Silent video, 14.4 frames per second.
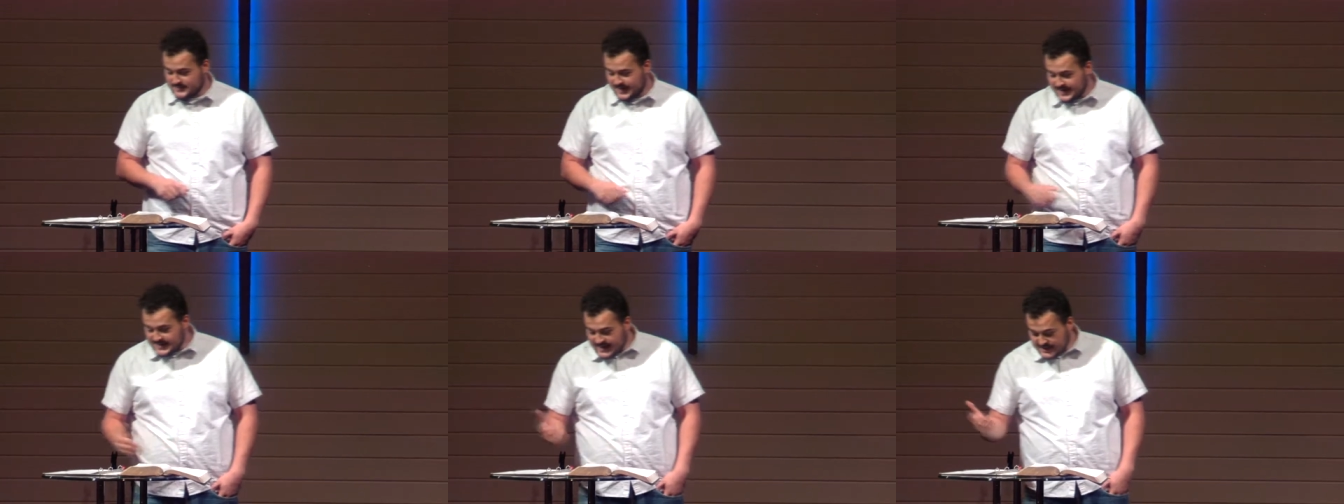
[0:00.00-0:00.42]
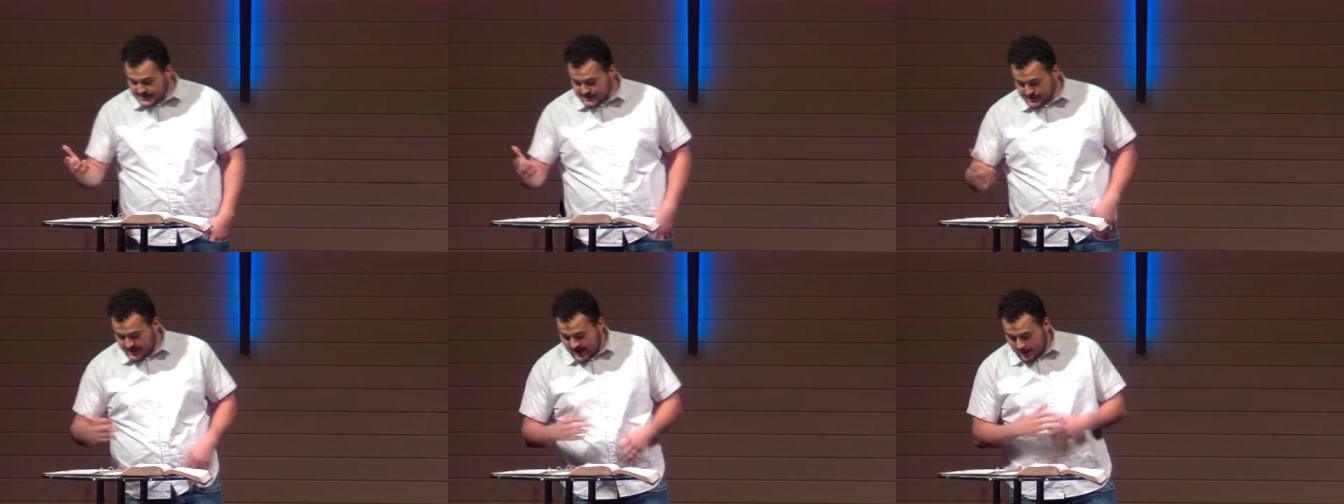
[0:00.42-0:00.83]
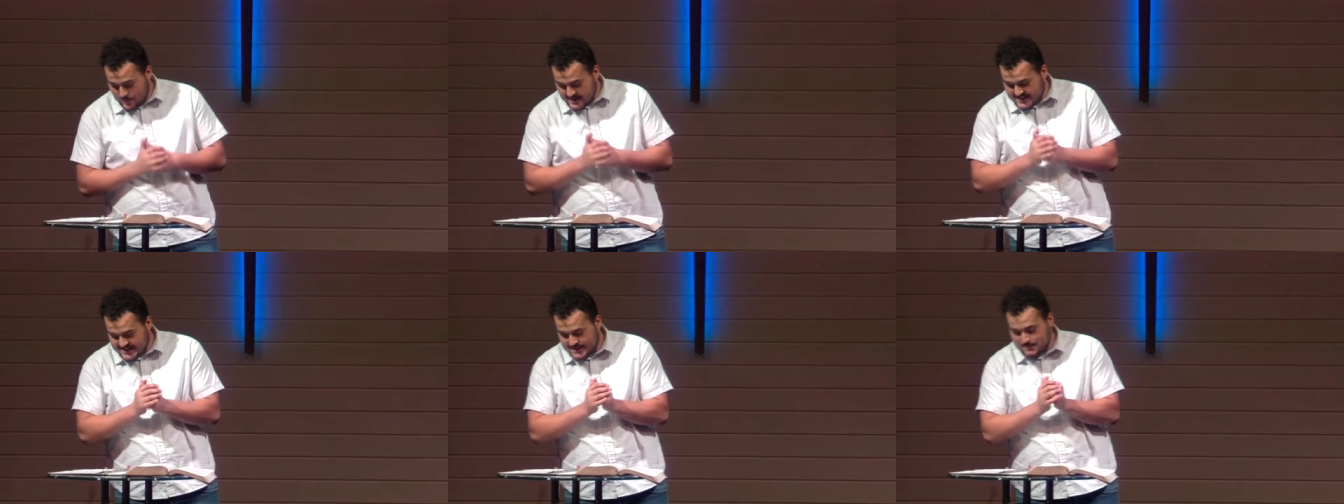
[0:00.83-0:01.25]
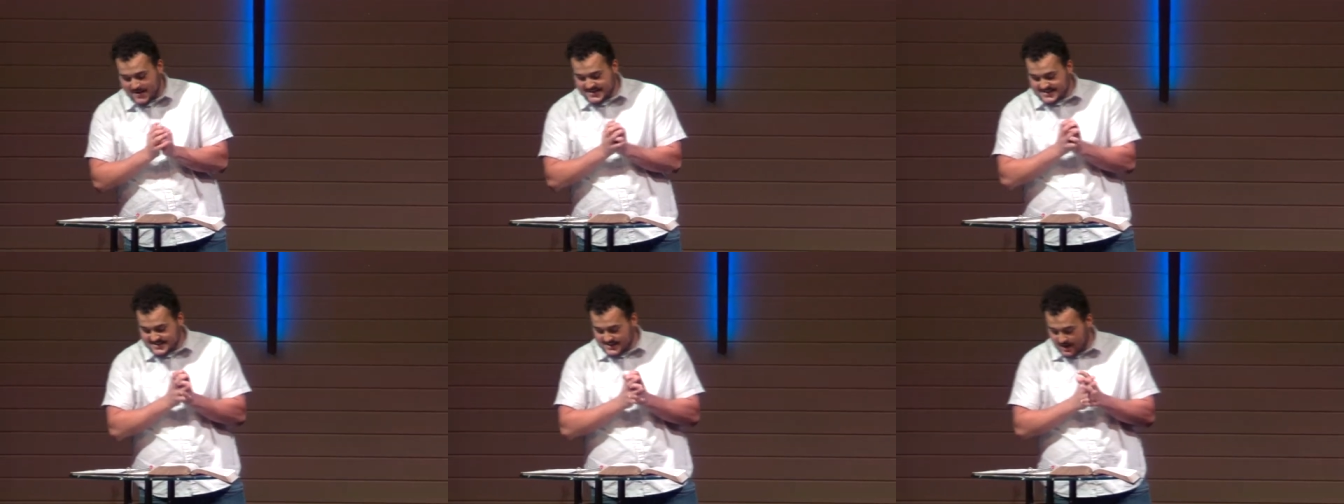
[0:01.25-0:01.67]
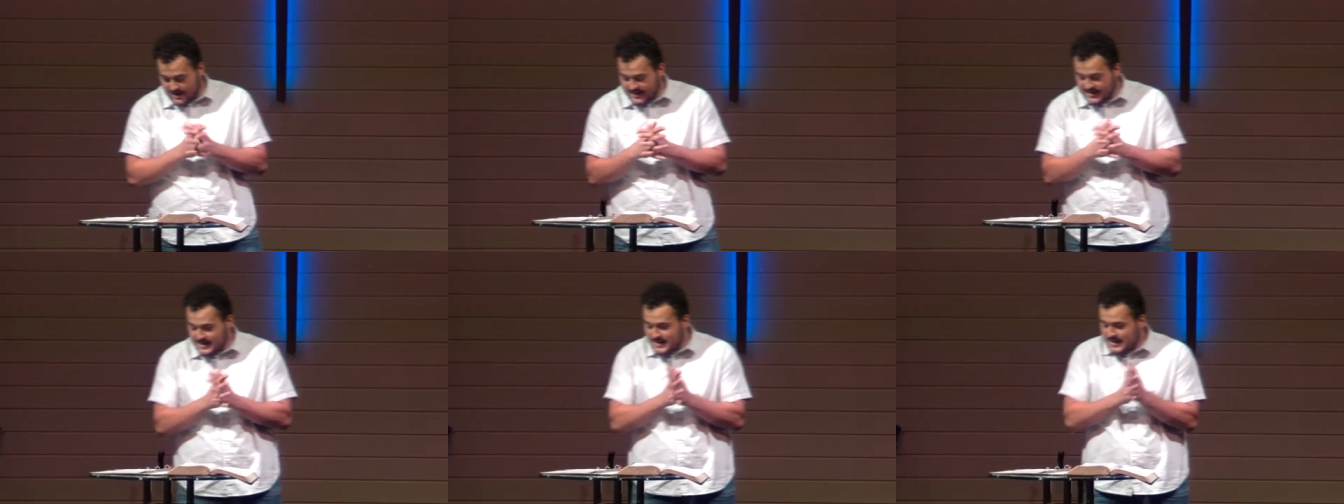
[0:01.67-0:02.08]
And yesterday I went to the men's
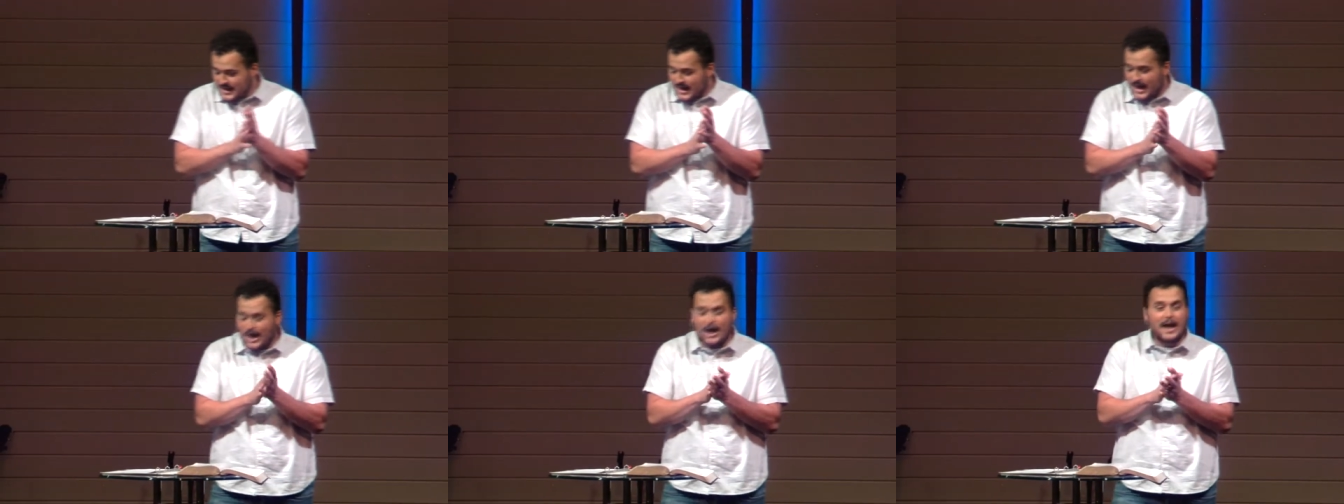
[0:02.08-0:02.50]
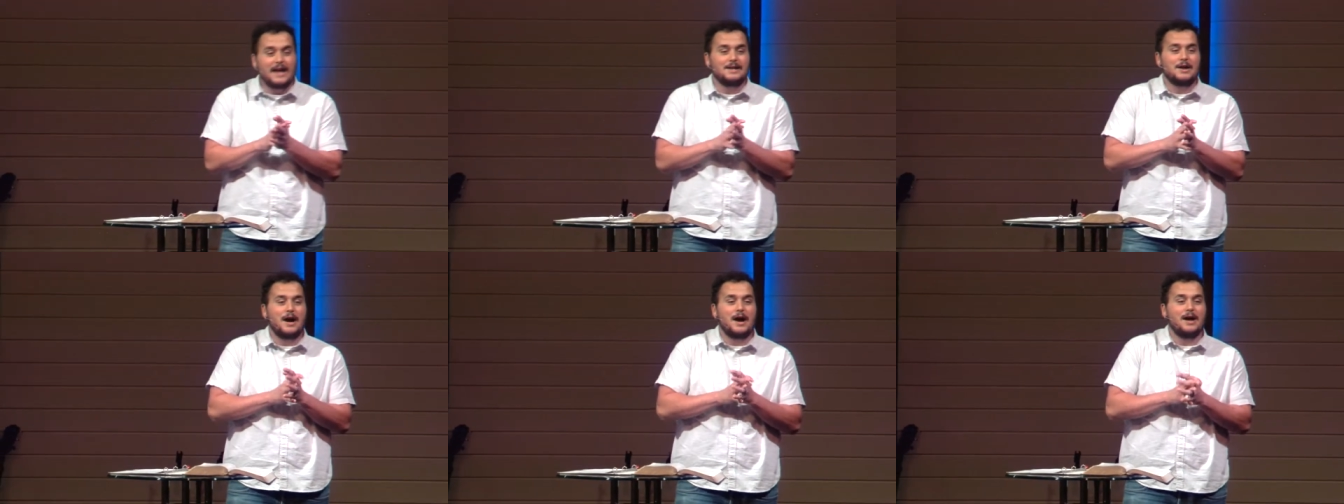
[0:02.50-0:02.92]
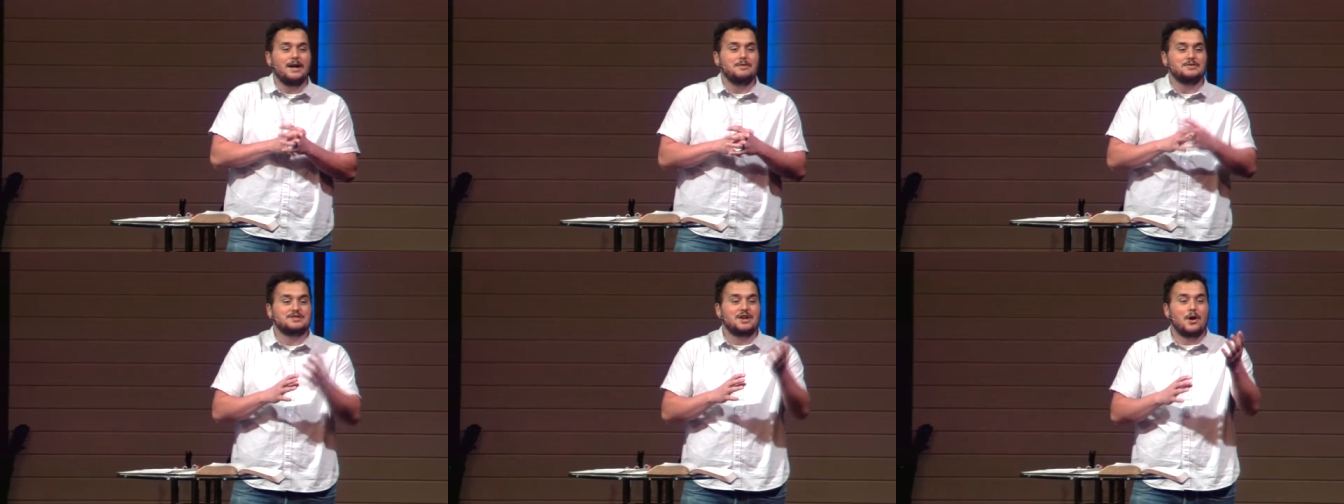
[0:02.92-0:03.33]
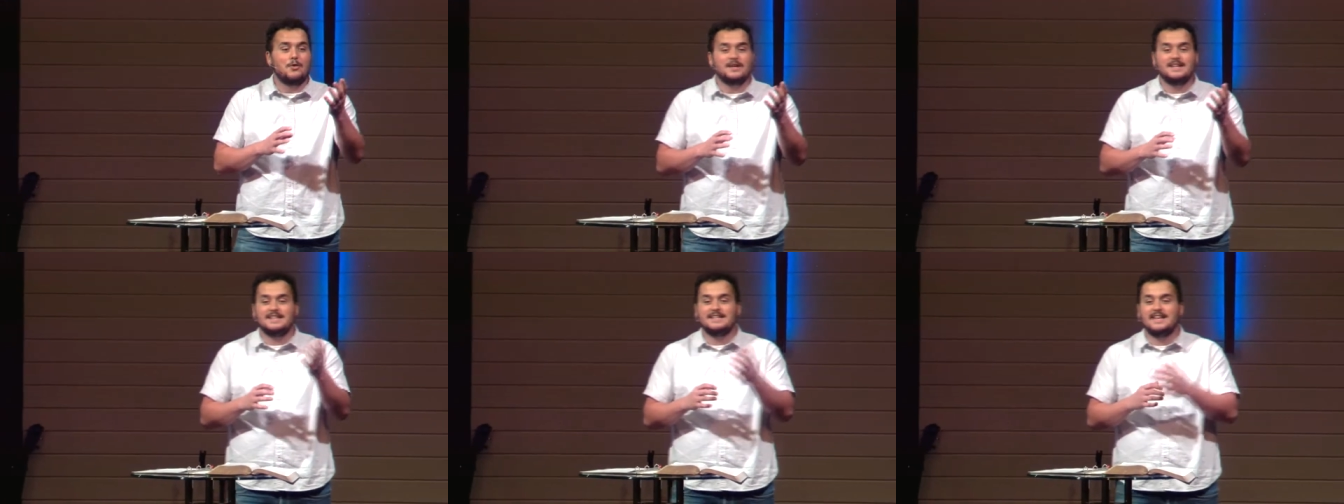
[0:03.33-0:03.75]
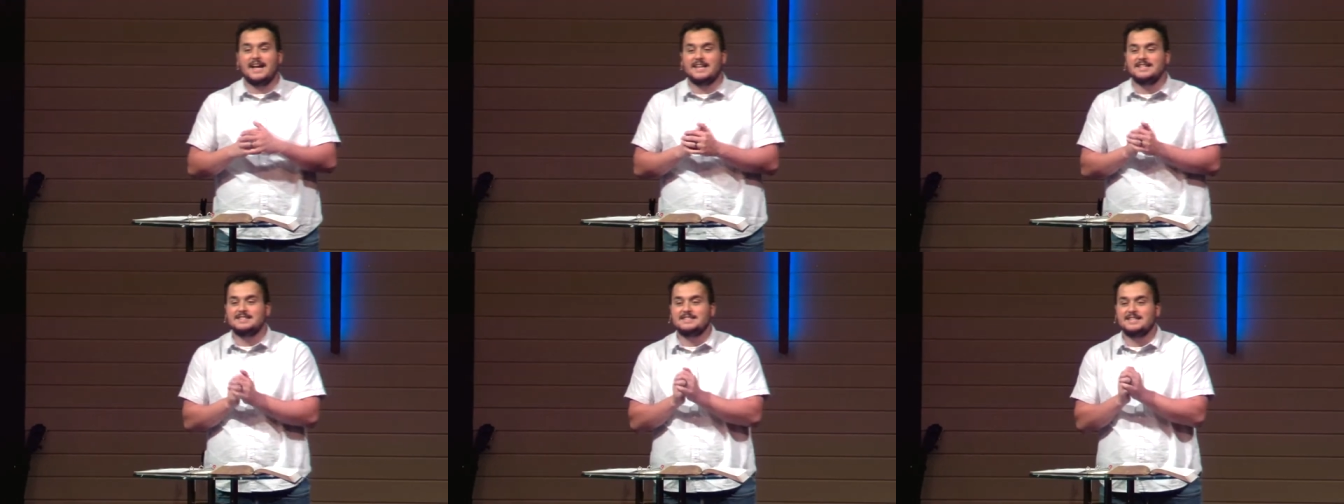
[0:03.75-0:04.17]
study uh, and uh, it was Cody and
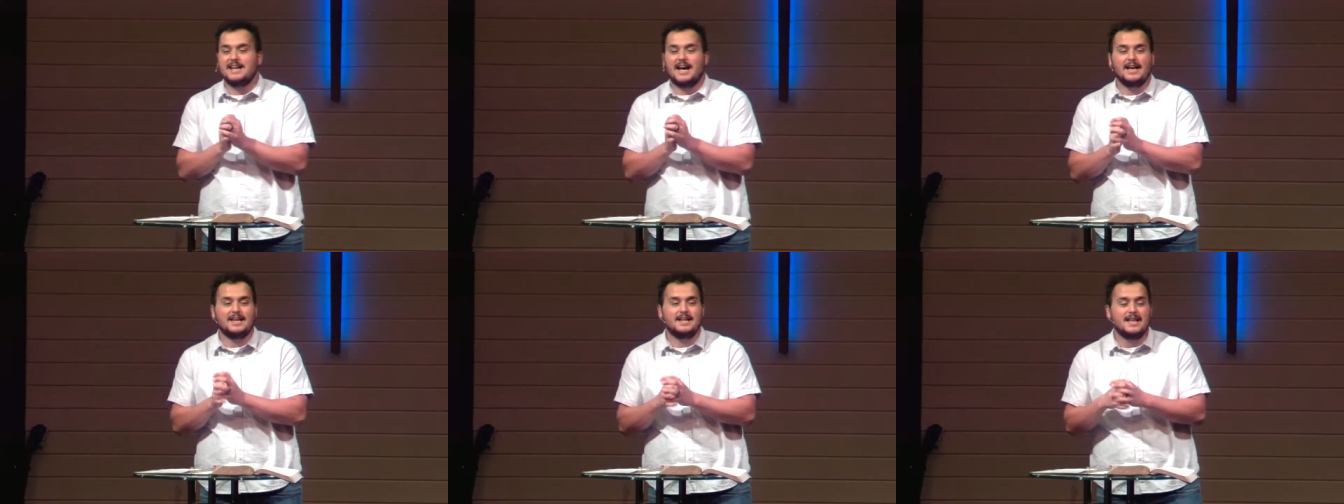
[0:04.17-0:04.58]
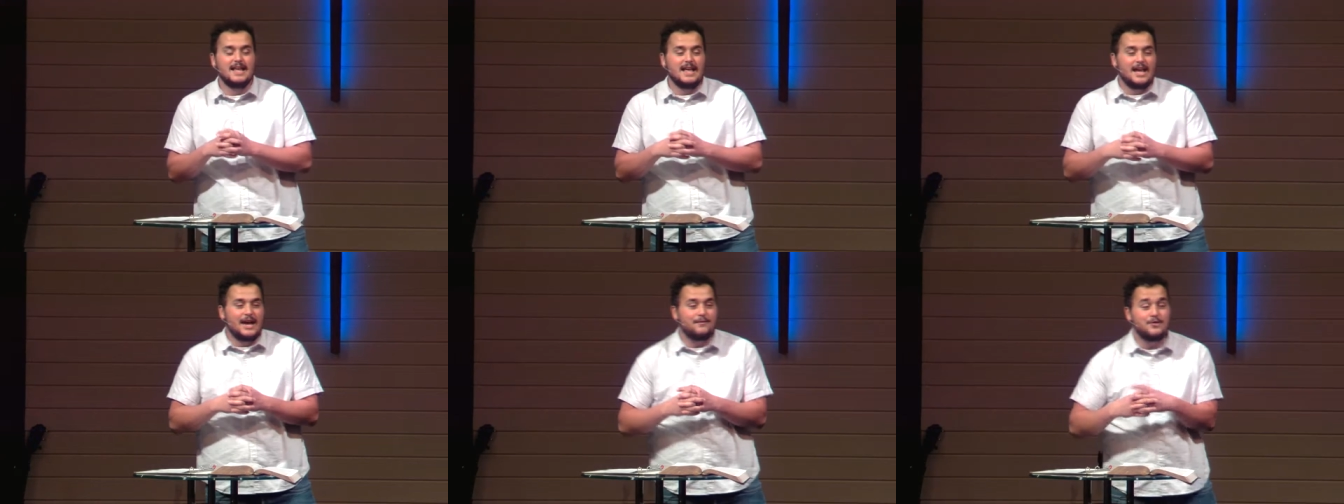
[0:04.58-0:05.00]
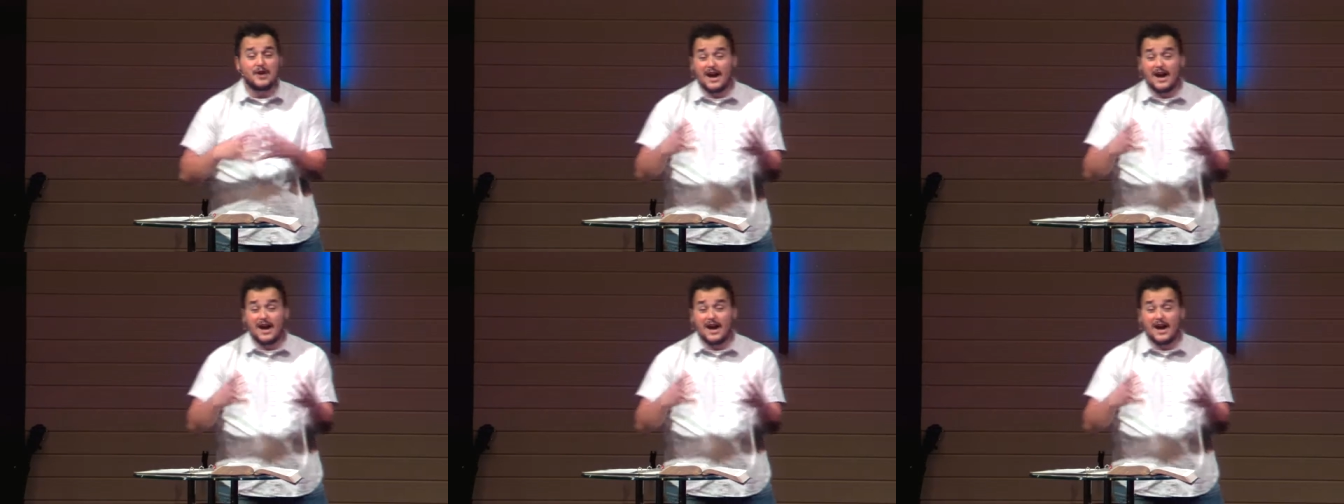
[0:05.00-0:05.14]
Dennis and I. And if you